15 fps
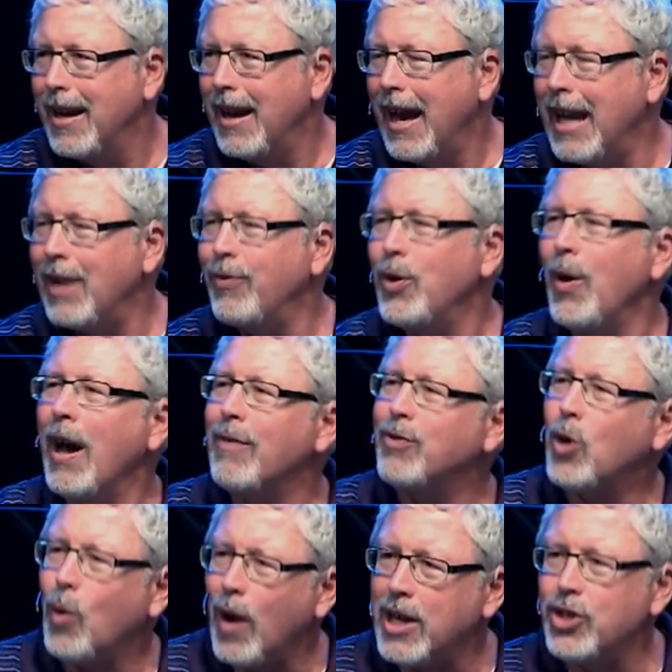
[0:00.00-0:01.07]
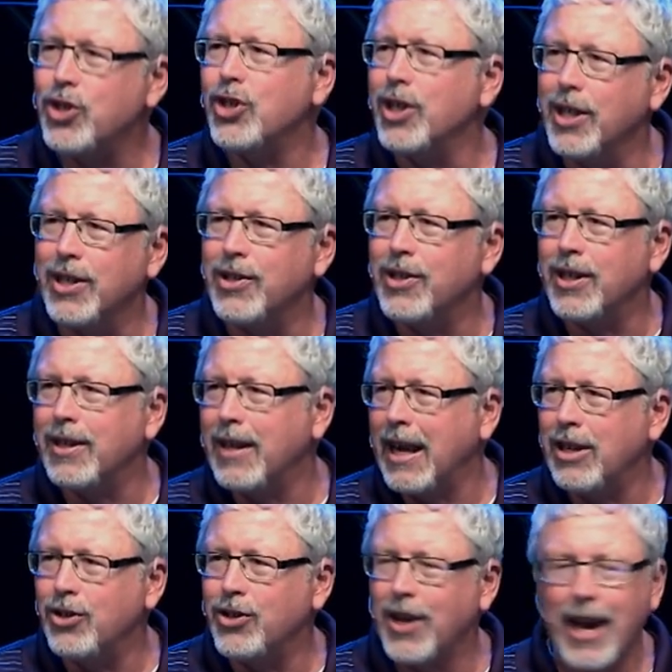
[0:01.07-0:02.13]
And if you have questions and, and
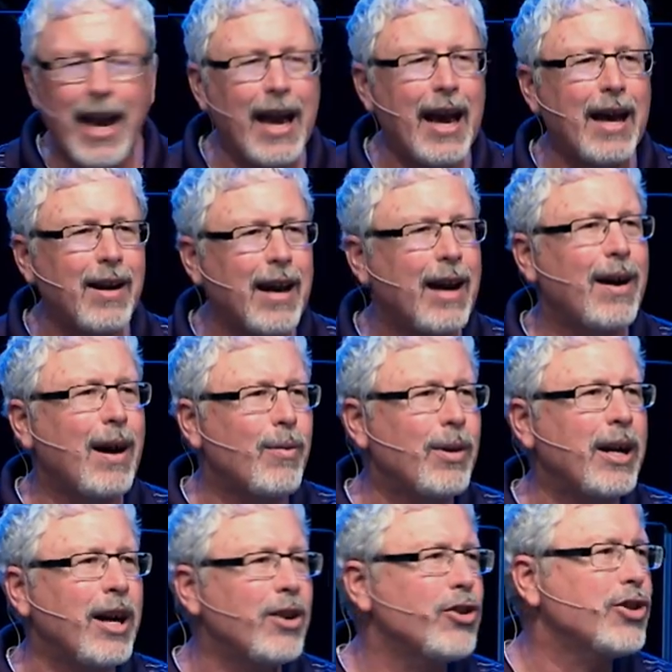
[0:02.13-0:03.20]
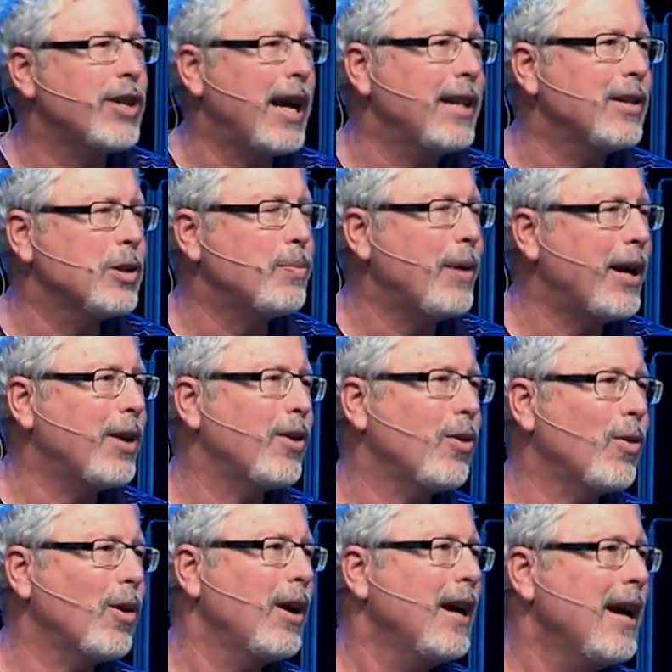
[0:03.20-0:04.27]
you say, hey, I, I want to understand this better,
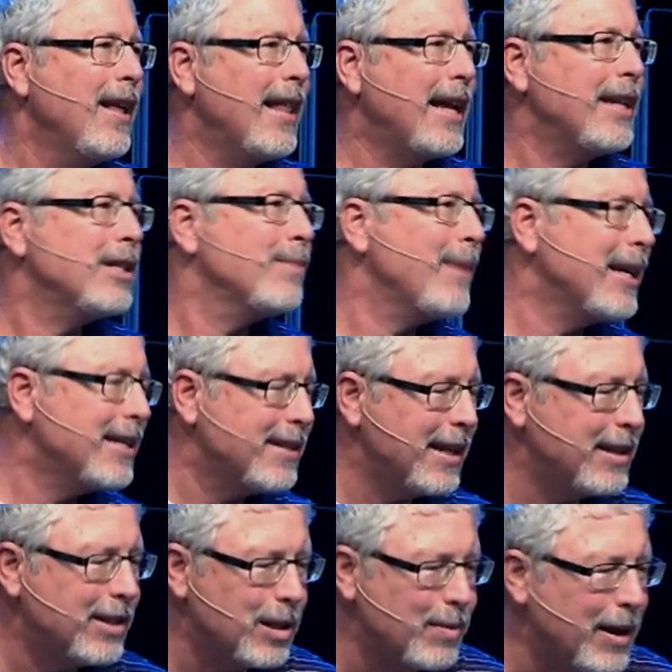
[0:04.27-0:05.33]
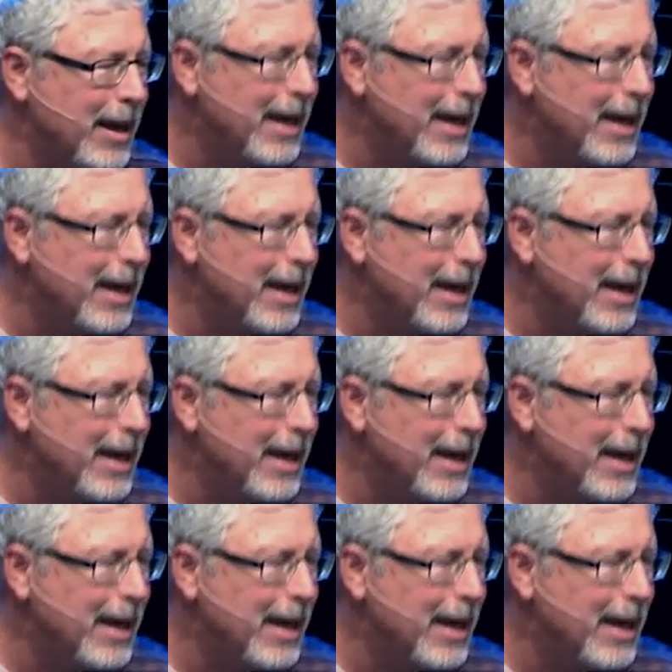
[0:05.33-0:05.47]
or that doesn't make sense to me,